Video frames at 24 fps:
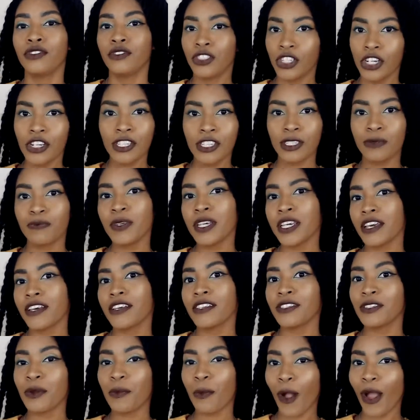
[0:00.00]
Just
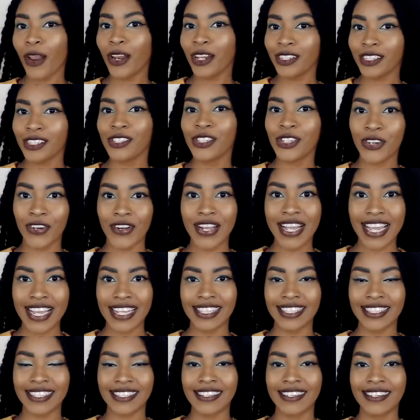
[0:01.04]
because your product is
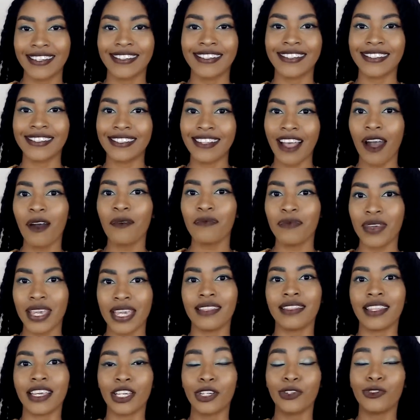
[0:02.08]
great does not
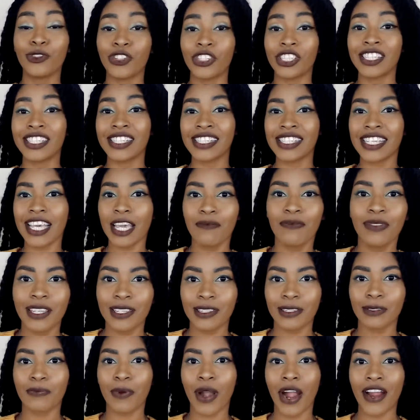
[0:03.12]
mean that you should skip
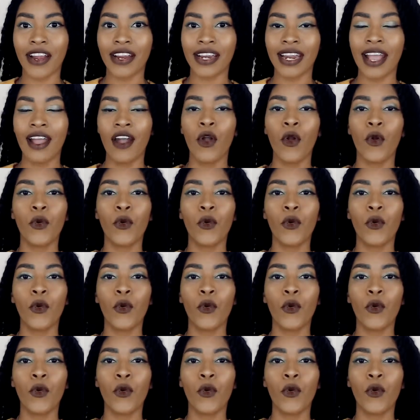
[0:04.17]
this part